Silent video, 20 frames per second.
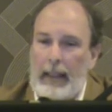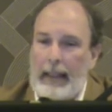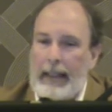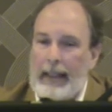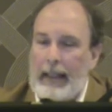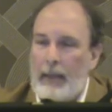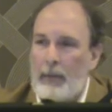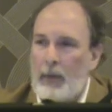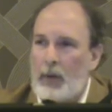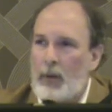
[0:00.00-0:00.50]

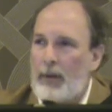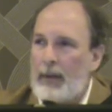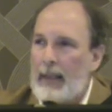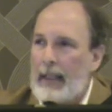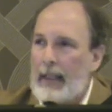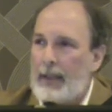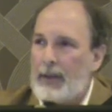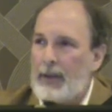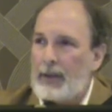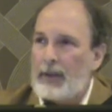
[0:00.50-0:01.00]
chemical
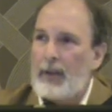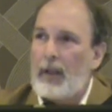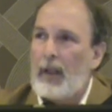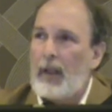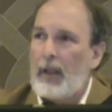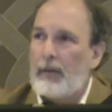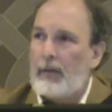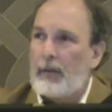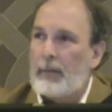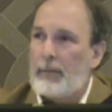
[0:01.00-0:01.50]
analysis on
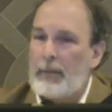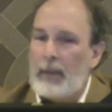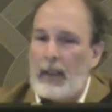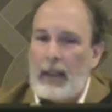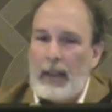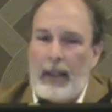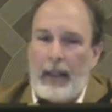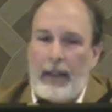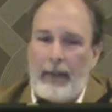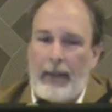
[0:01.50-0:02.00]
all of them,
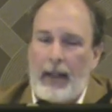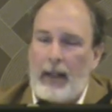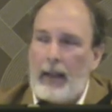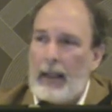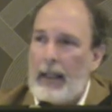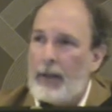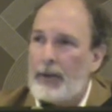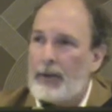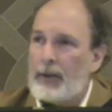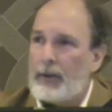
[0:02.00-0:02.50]
and that
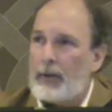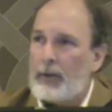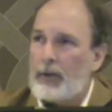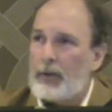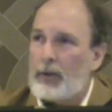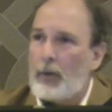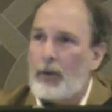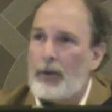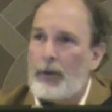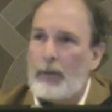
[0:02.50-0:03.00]
allows us to do
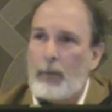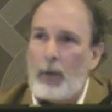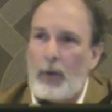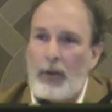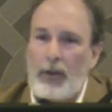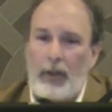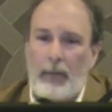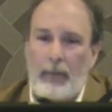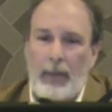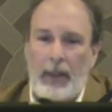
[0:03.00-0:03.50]
source
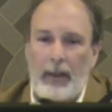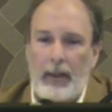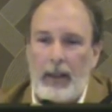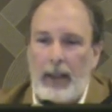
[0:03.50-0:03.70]
apportionment